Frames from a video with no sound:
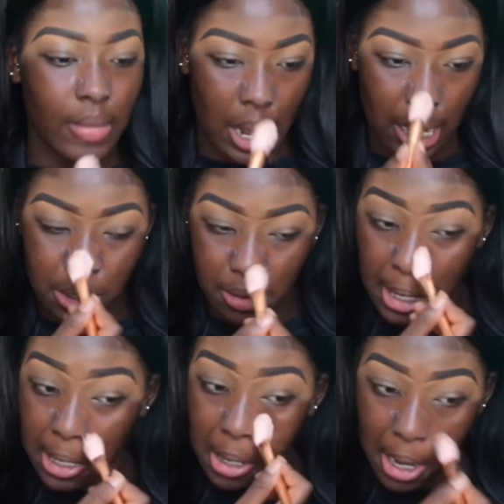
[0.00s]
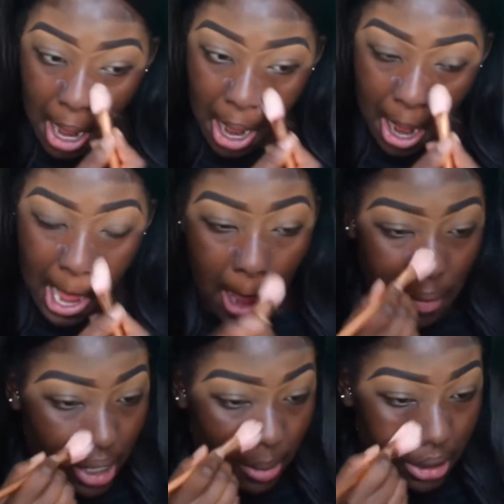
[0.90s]
Like it's really good. Like
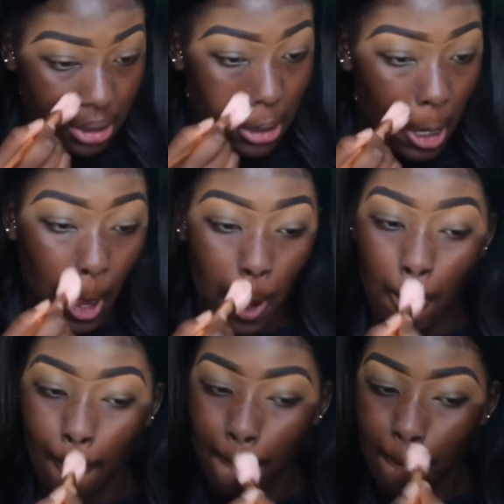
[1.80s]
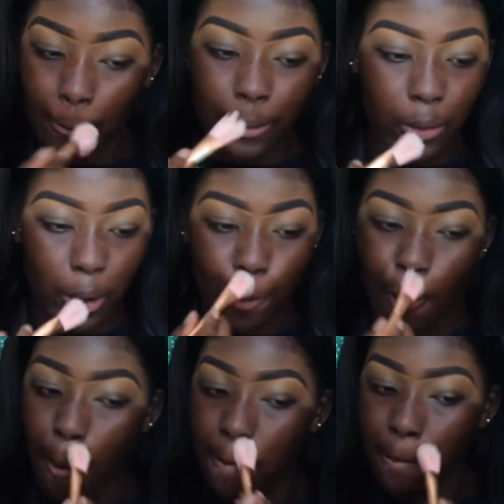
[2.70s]
every time I use it all
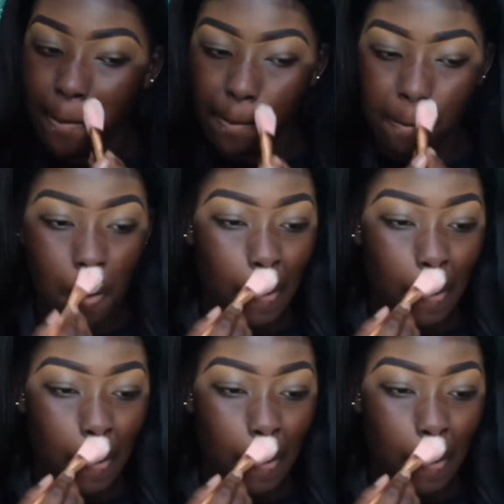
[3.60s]
over, my